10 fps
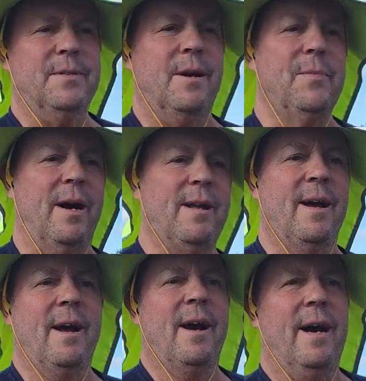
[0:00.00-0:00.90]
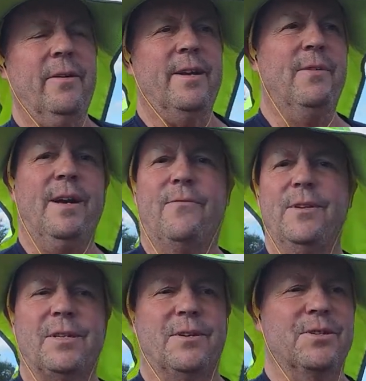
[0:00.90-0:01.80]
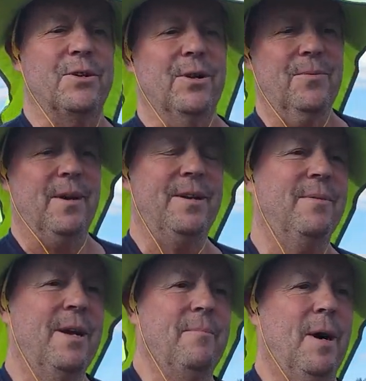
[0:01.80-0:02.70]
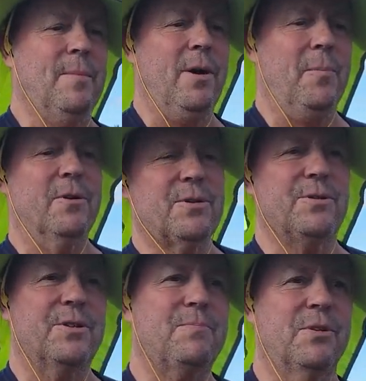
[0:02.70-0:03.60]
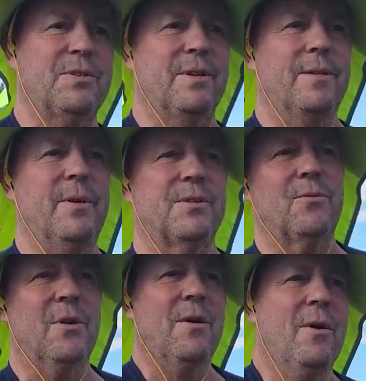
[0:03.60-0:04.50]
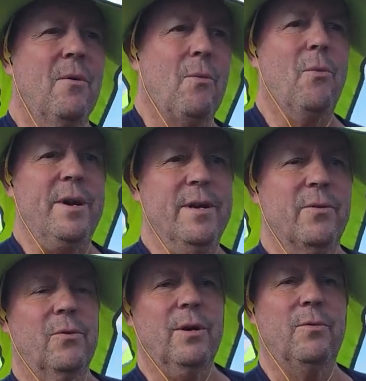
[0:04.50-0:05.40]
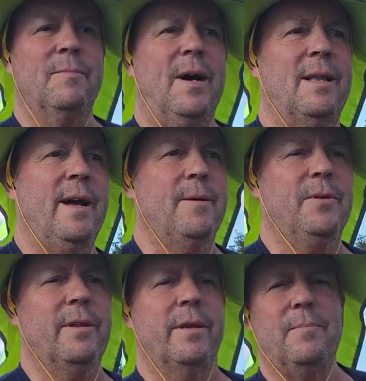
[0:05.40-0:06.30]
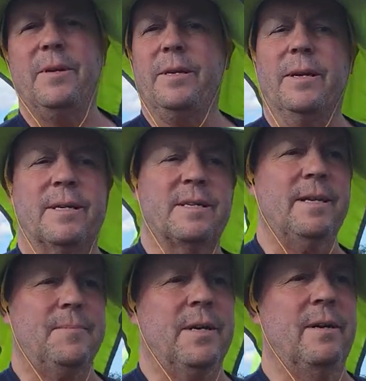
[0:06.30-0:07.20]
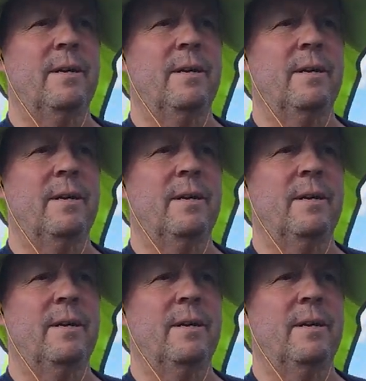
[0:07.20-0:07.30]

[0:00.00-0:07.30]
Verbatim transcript: I mean, I, I don't even have visitors, you know, my, my mail person just puts it in the mail. So where in the world would my liability be except